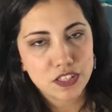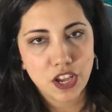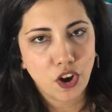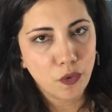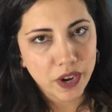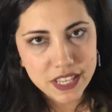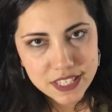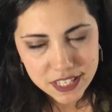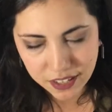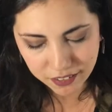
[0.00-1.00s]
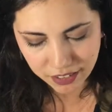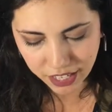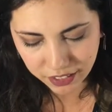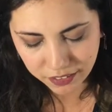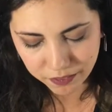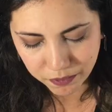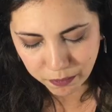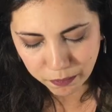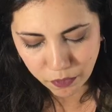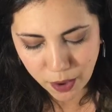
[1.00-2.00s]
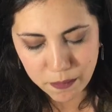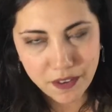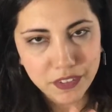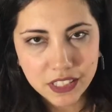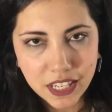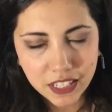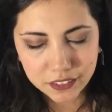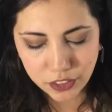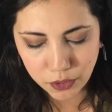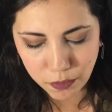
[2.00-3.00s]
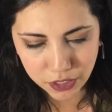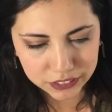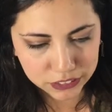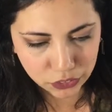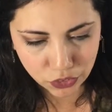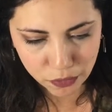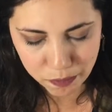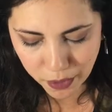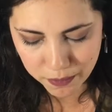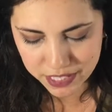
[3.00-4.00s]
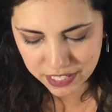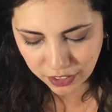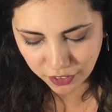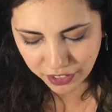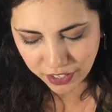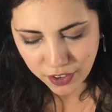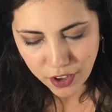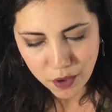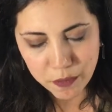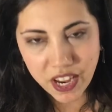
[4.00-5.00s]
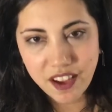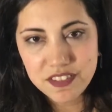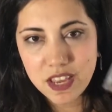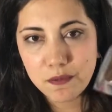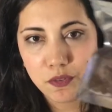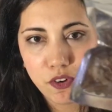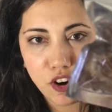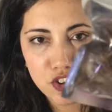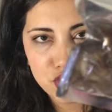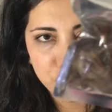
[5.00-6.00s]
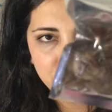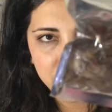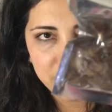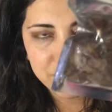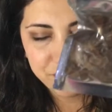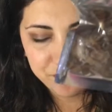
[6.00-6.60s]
They always like wrap everything in little boxes on compartments. I love it. We have some rock sugar